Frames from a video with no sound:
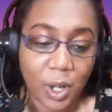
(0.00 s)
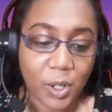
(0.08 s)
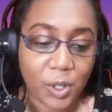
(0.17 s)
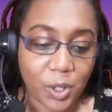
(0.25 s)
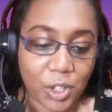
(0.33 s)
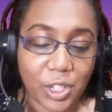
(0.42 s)

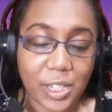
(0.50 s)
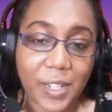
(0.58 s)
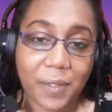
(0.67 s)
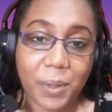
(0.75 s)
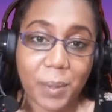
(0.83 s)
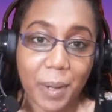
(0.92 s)
So you just have
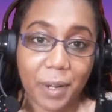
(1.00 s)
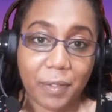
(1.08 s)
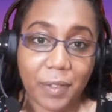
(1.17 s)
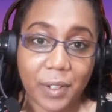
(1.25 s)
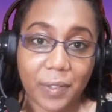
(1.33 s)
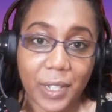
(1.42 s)
to be
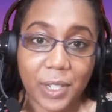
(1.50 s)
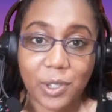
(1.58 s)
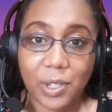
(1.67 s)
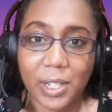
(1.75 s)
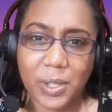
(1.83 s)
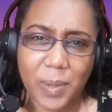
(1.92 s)
mindful of that. So
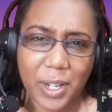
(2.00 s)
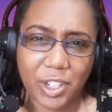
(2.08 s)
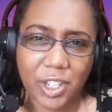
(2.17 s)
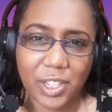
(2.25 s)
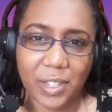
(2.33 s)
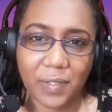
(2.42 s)
that's why I
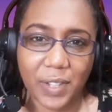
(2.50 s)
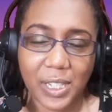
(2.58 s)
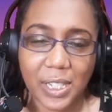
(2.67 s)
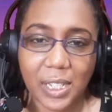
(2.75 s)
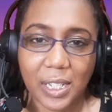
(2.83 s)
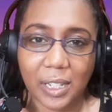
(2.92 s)
just
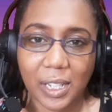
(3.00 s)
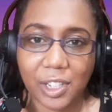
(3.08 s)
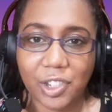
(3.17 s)
invested in that,